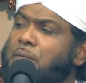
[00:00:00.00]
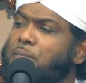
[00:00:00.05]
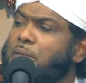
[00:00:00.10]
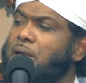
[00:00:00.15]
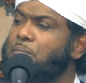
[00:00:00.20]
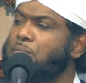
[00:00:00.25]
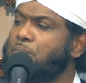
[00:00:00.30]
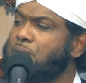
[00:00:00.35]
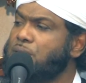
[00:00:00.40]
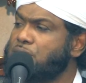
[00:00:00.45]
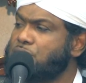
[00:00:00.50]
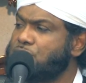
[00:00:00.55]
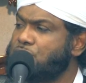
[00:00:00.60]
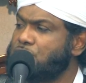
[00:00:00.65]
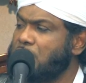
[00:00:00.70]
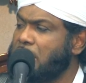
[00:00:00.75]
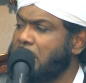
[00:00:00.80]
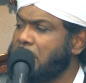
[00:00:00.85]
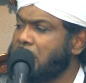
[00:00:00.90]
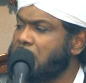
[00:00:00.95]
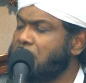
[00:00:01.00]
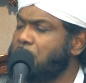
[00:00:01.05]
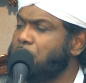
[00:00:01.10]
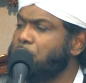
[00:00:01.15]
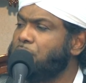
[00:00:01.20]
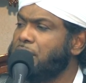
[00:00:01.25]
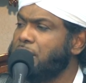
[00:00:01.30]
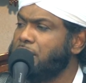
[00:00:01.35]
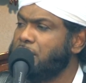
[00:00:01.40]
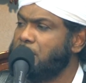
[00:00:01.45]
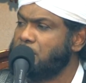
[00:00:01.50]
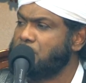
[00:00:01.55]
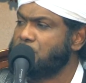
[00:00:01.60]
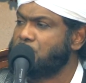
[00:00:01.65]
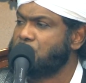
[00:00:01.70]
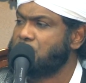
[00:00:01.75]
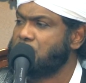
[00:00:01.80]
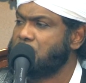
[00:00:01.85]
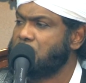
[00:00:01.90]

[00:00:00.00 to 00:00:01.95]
members and companions.